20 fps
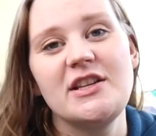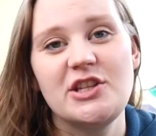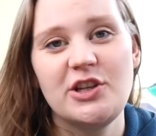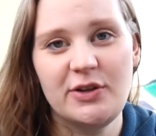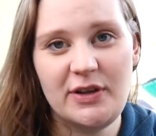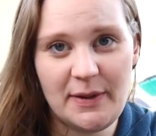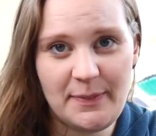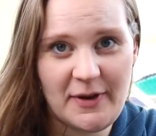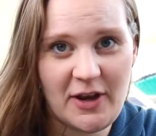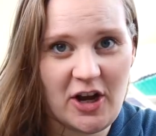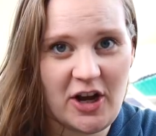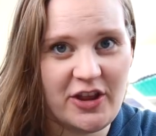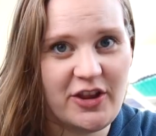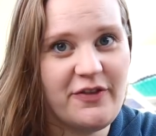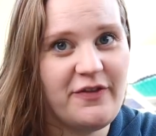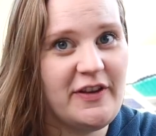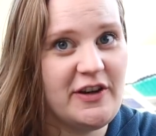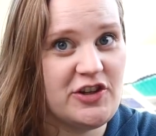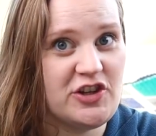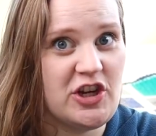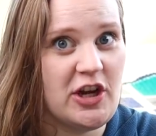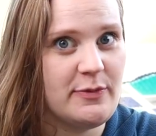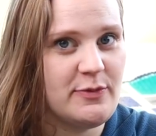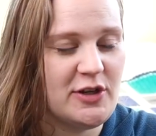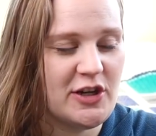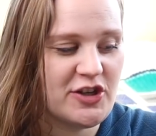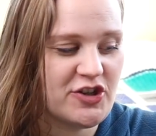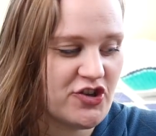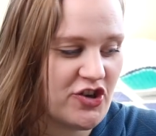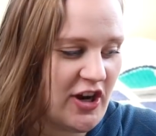So keeping on the finished
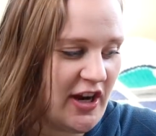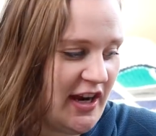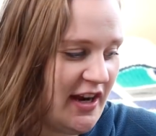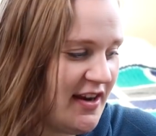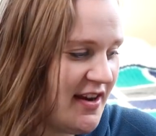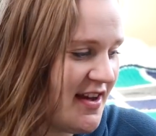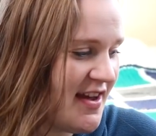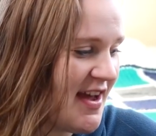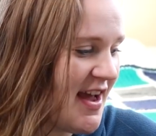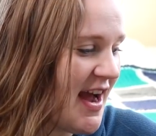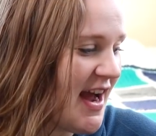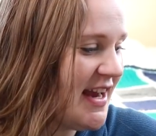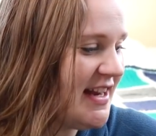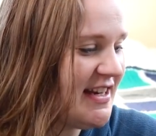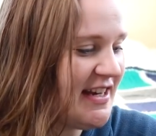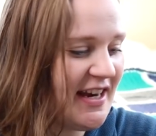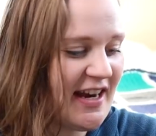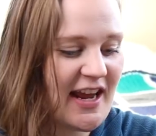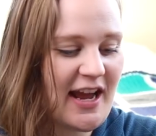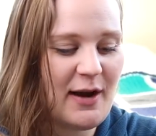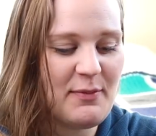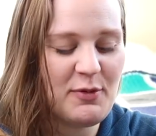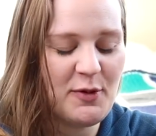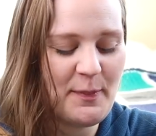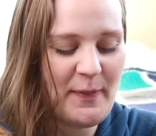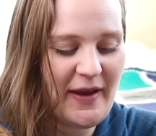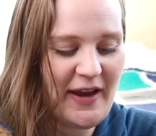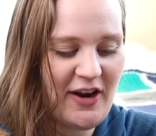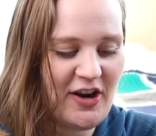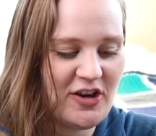object train, I knit a couple
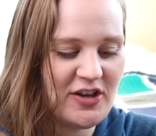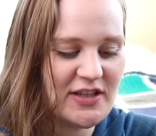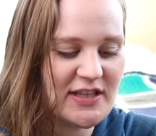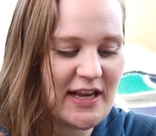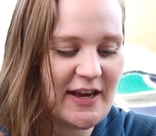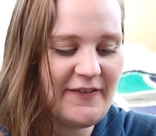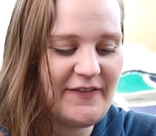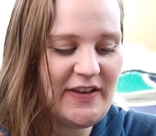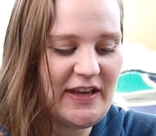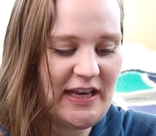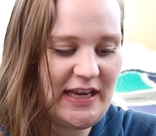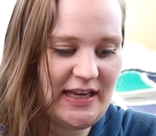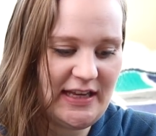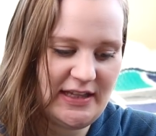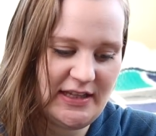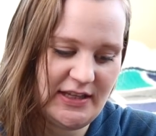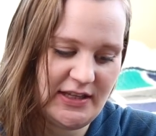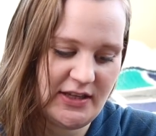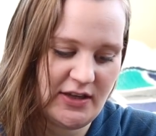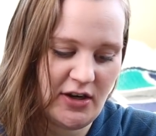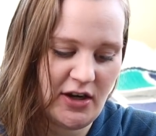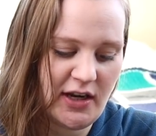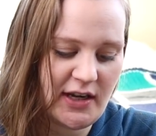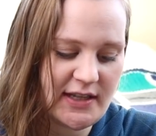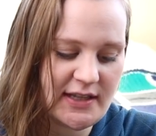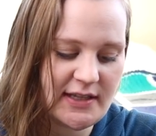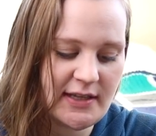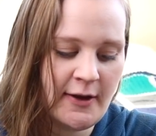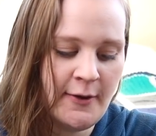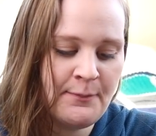pairs of kid
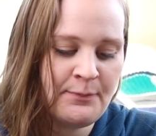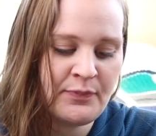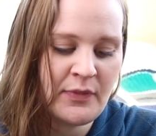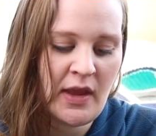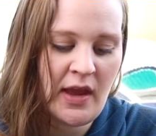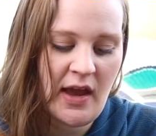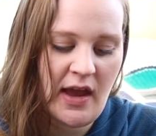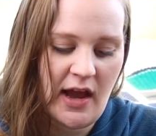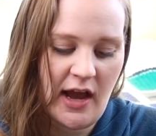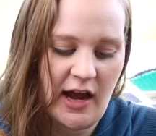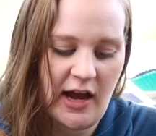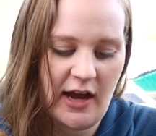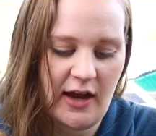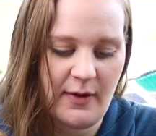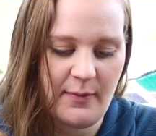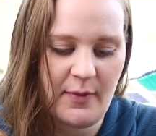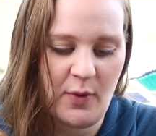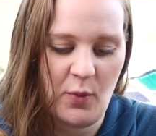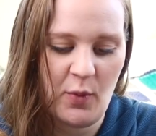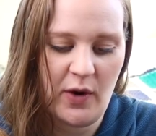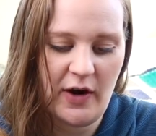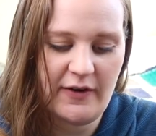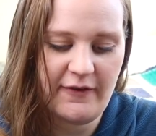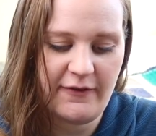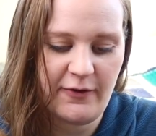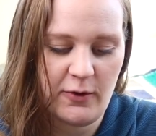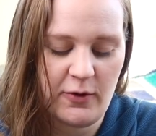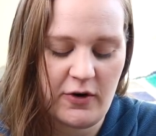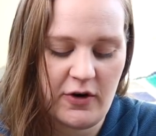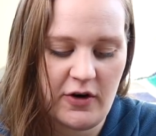socks, one
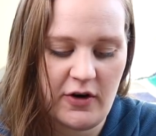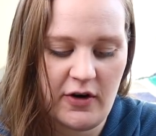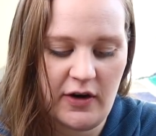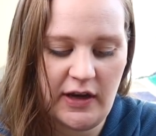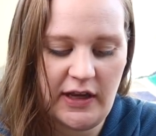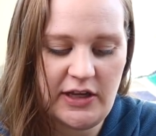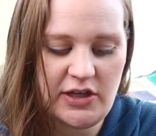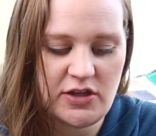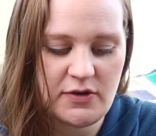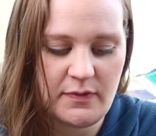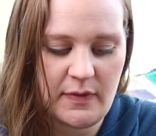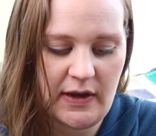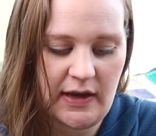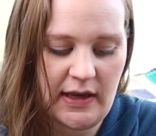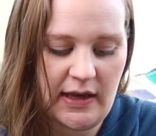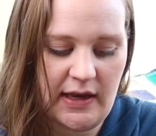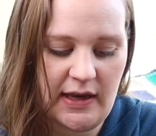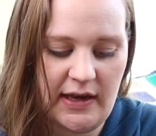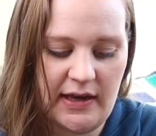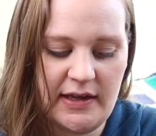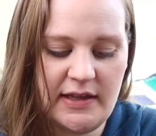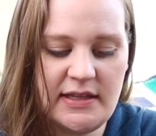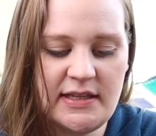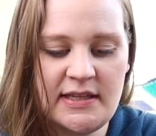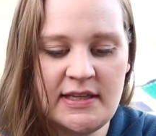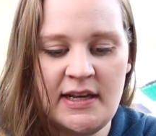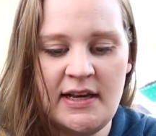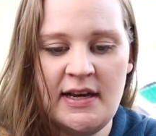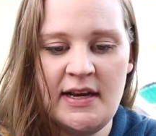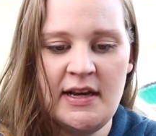for each of my
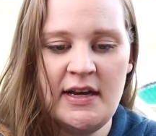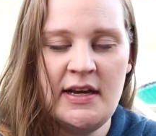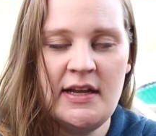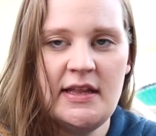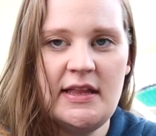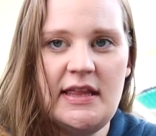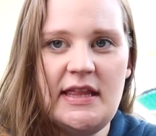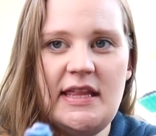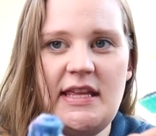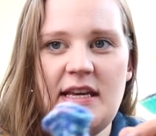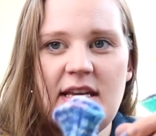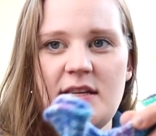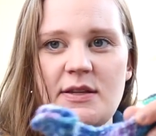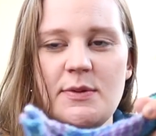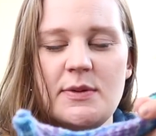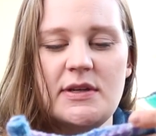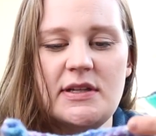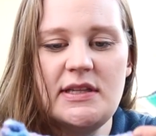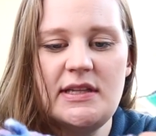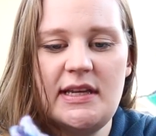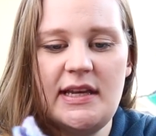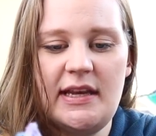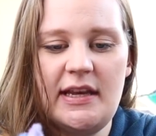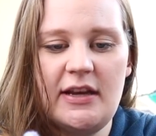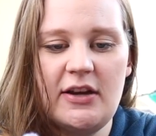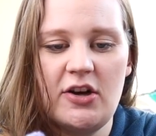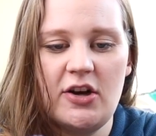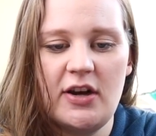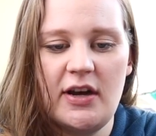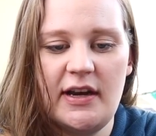kids. These ones
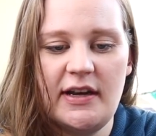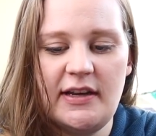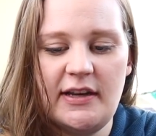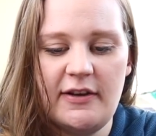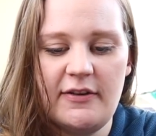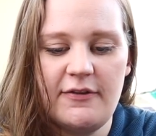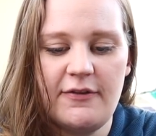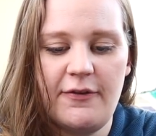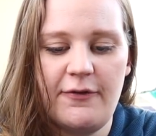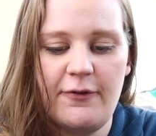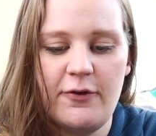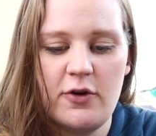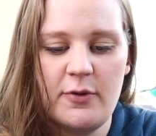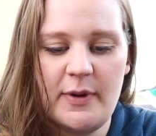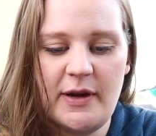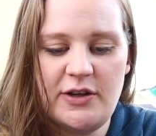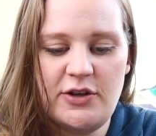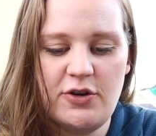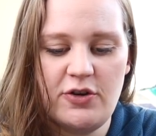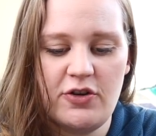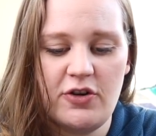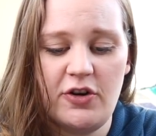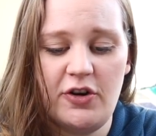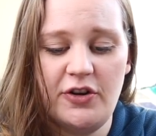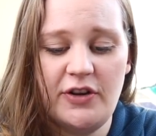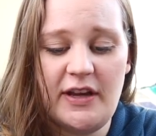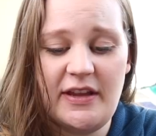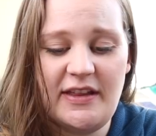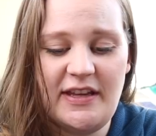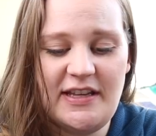here I knit for my
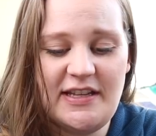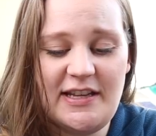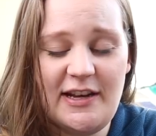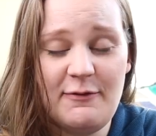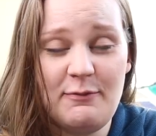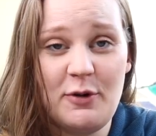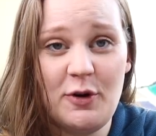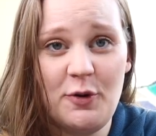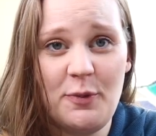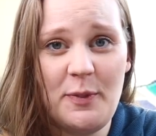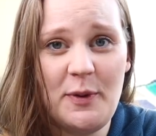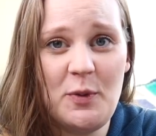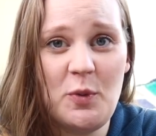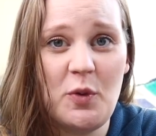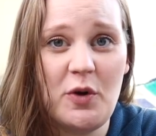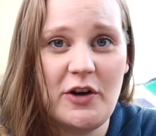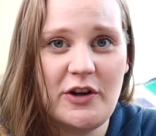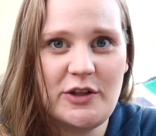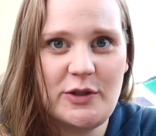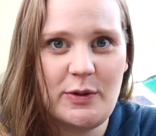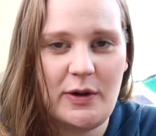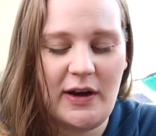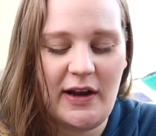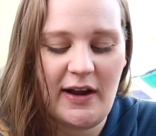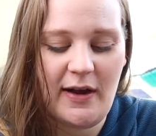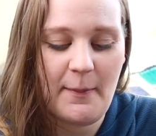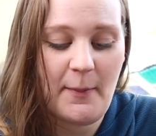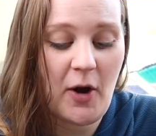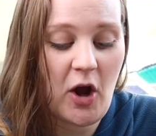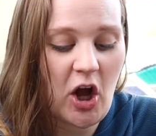2-year-old, and these have both been worn, so I
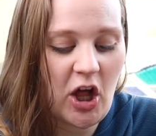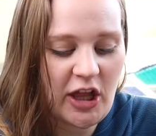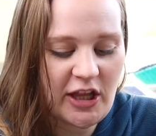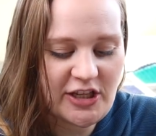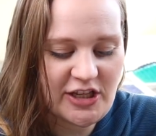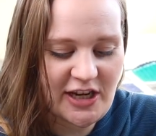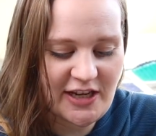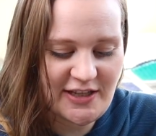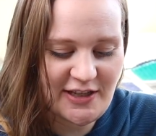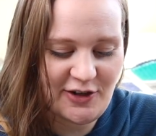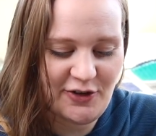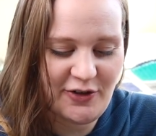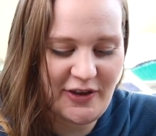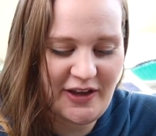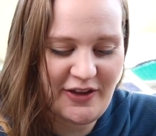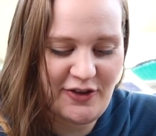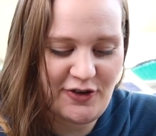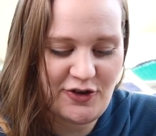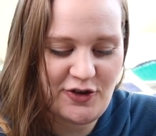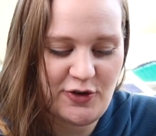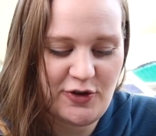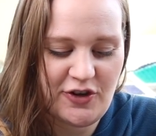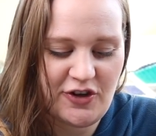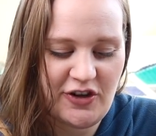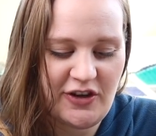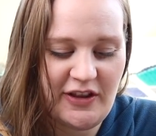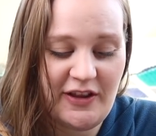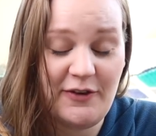apologize. I don't think they're too dirty.